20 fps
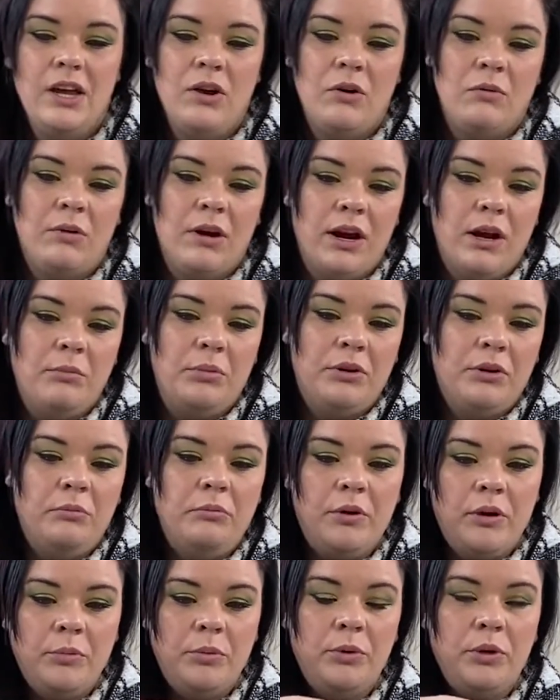where I put
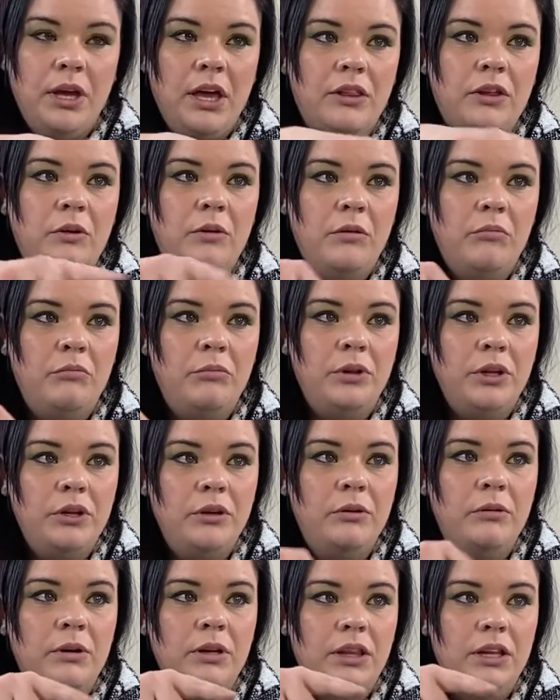purple, yellow, and
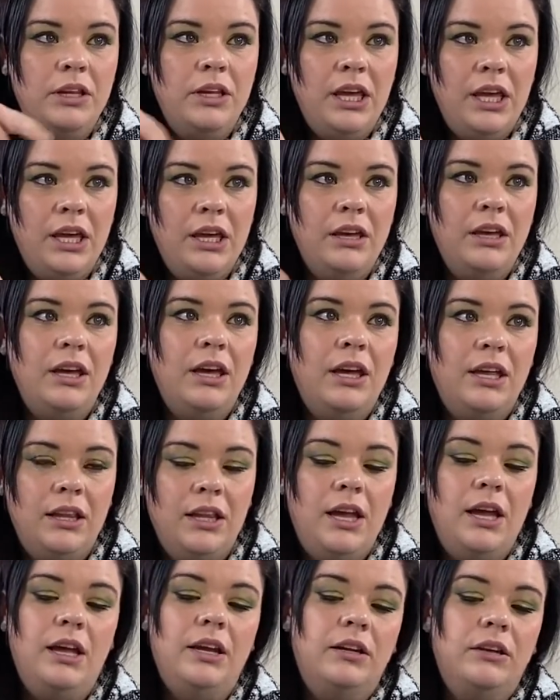blue in the ink and
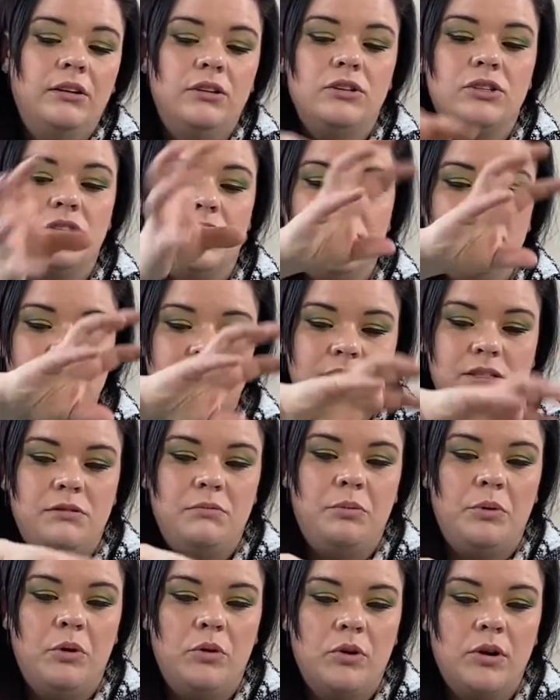then just
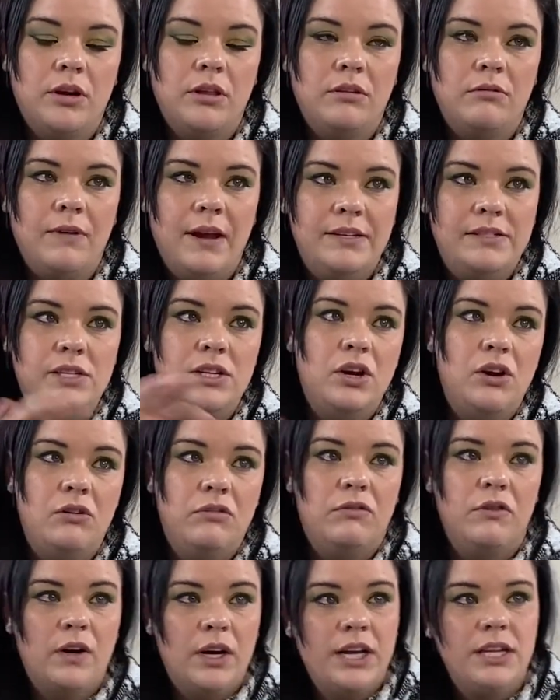pour the resin
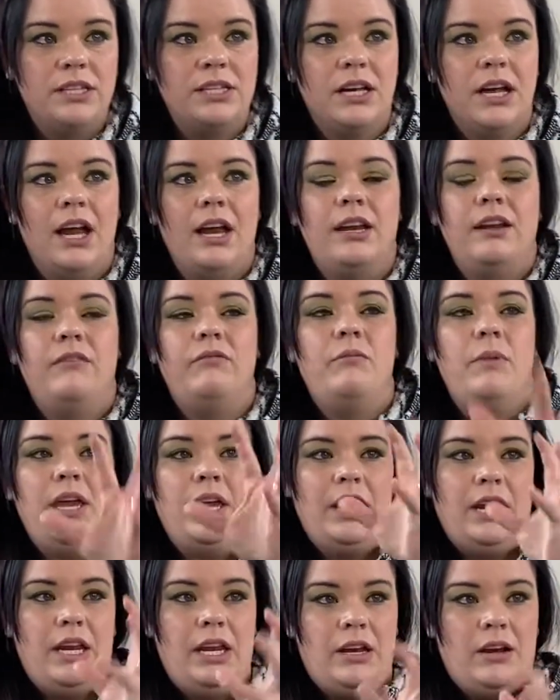over it to kind of make
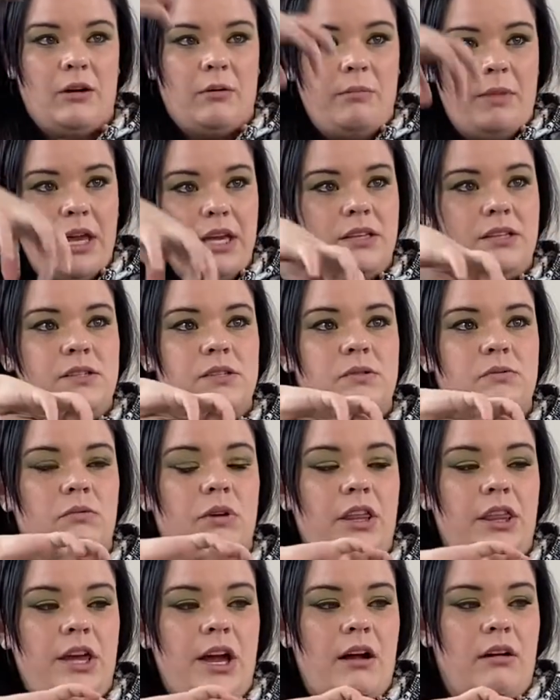it intermix
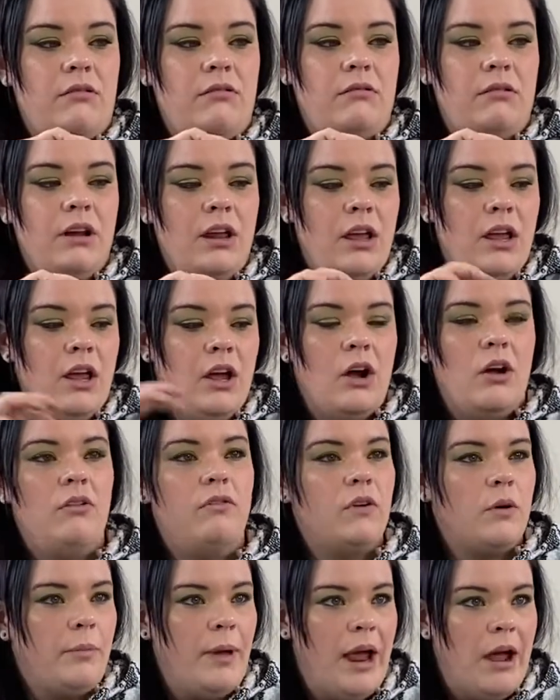without
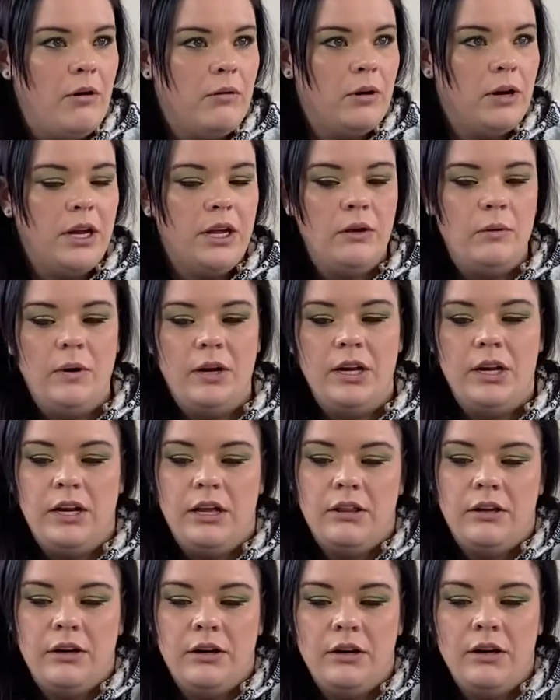overpowering one
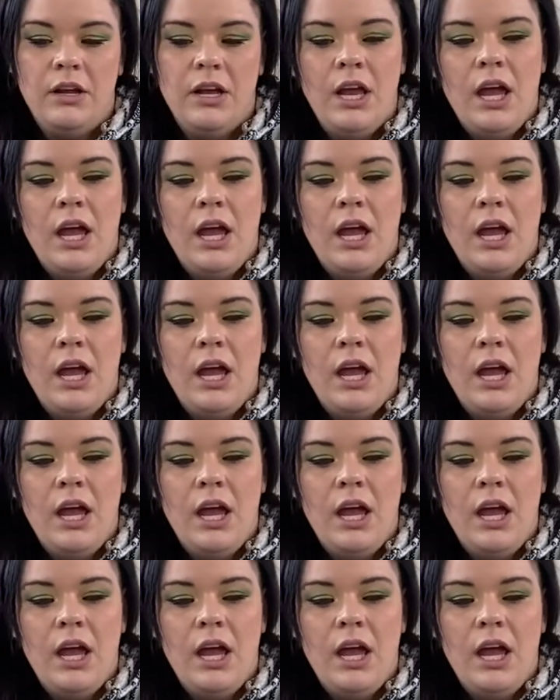another.